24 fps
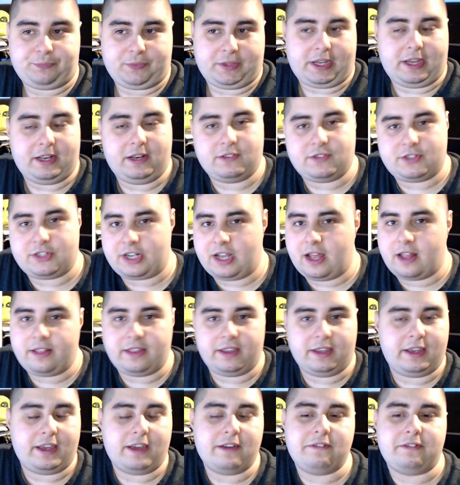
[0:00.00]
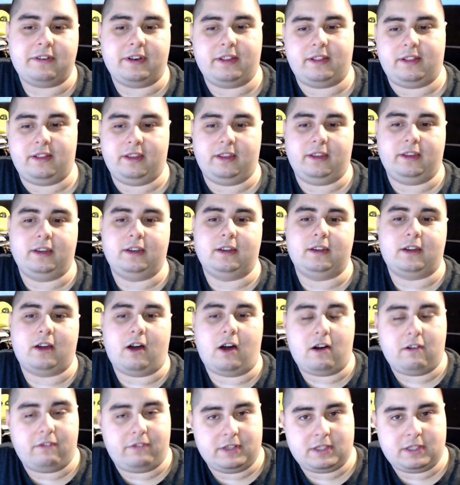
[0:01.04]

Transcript: kind of shutting everything off,